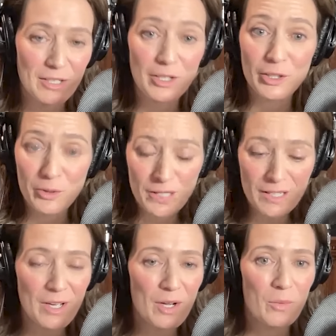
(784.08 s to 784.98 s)

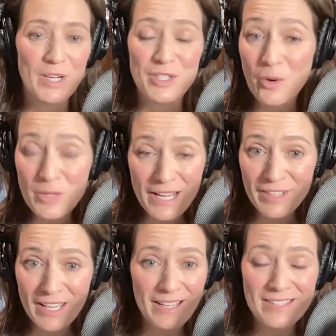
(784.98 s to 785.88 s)
concluded. We don't have
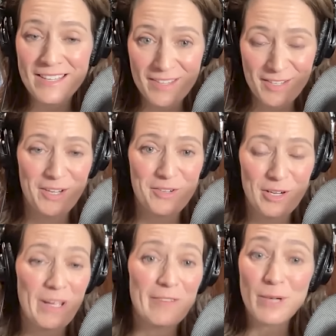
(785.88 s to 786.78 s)
kings in this country.
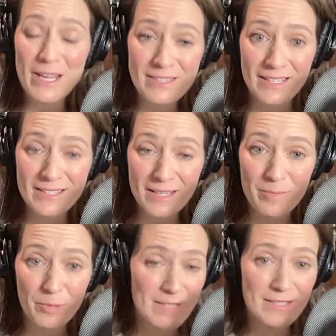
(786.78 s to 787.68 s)
We have presidents.
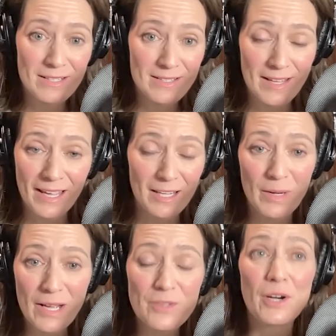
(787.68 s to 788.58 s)
And presidents, like
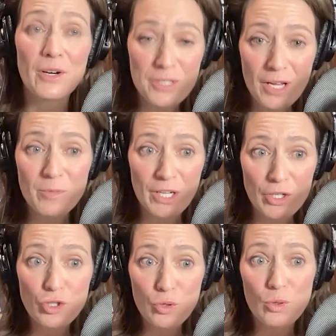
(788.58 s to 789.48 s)
anyone else, are
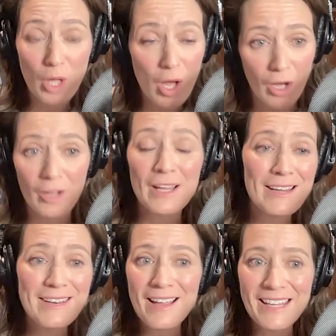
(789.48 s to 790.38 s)
subject to law,
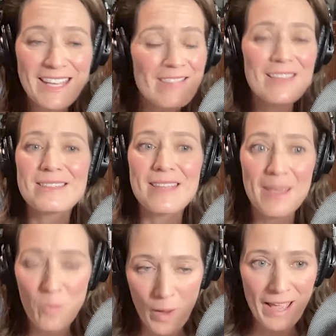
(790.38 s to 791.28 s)
not in the
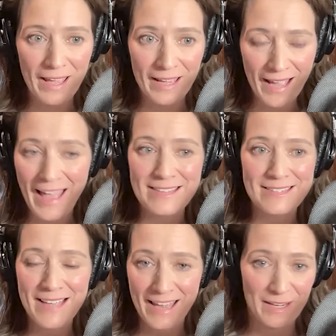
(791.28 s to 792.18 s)
same way
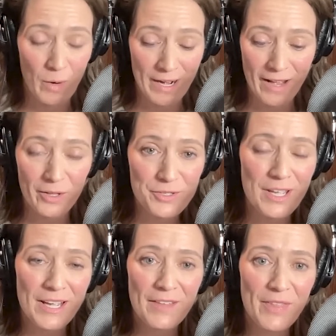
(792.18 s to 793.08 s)
as anyone else.
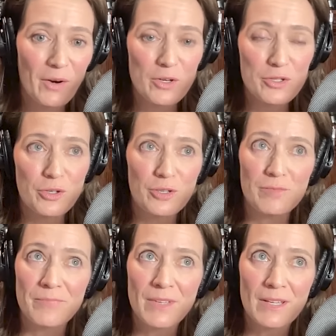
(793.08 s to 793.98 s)
There are
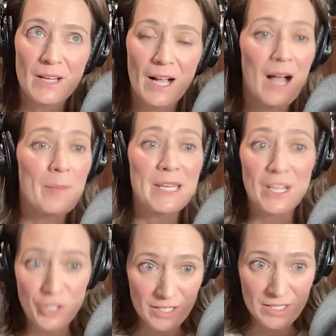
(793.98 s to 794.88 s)
certain
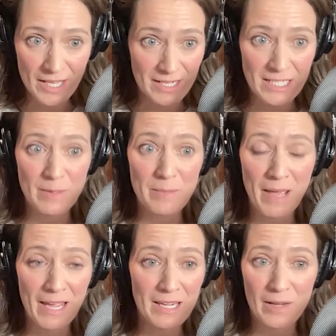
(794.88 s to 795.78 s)
accommodations that need to be
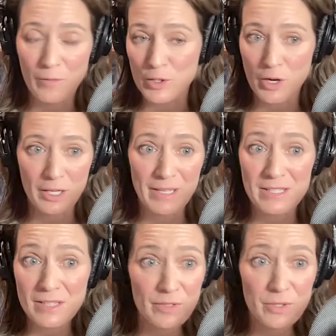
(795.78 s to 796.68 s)
made if we're talking about
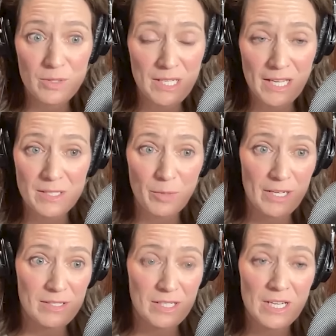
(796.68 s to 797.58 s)
civil suits against a
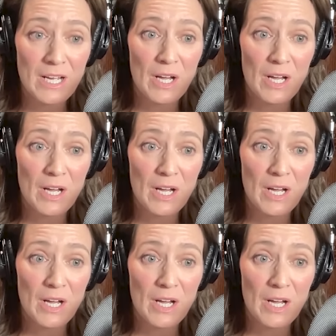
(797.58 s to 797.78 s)
president